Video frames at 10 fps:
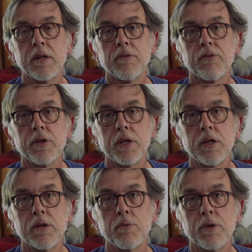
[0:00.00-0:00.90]
in it for a
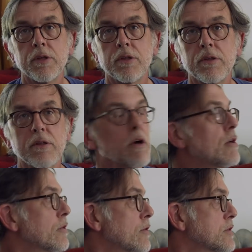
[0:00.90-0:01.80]
year with
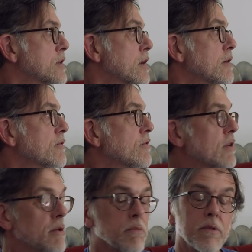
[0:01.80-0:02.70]
all your stuff,
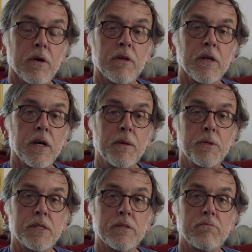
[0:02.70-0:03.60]
all, all the
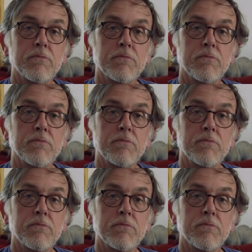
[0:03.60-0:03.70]
Hyman's